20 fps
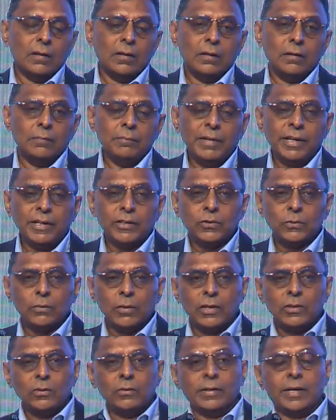Make
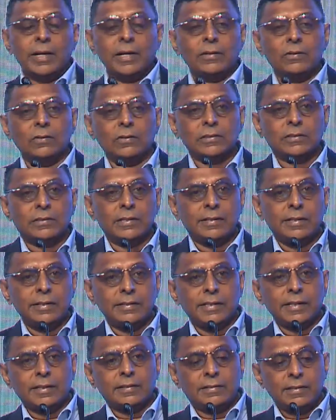sure you get your
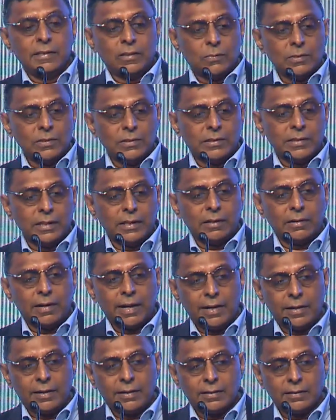strategic sequencing
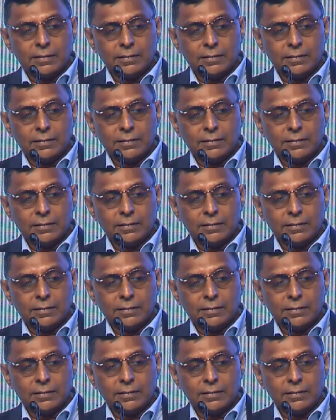right.